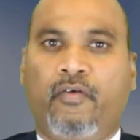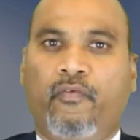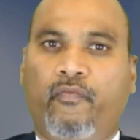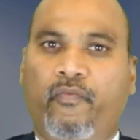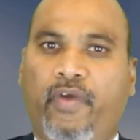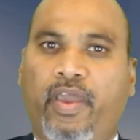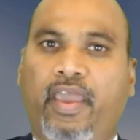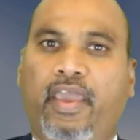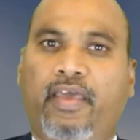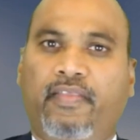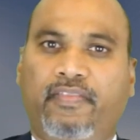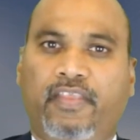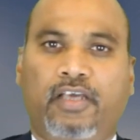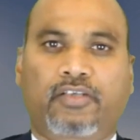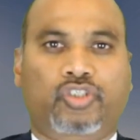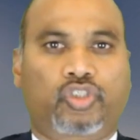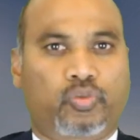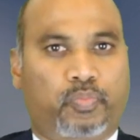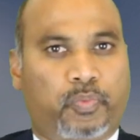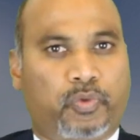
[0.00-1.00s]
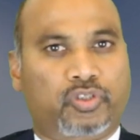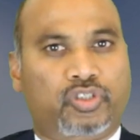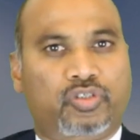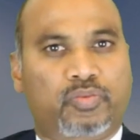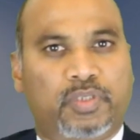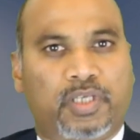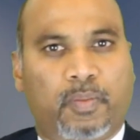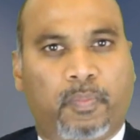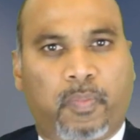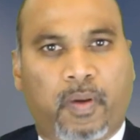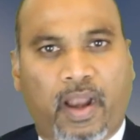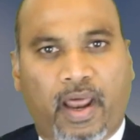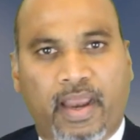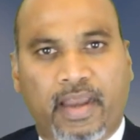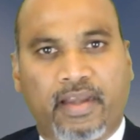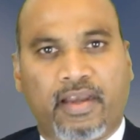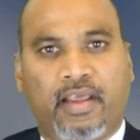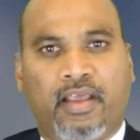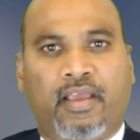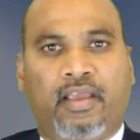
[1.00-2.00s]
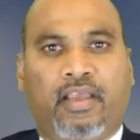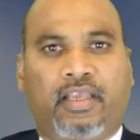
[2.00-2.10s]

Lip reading: where they're supposed to be applied.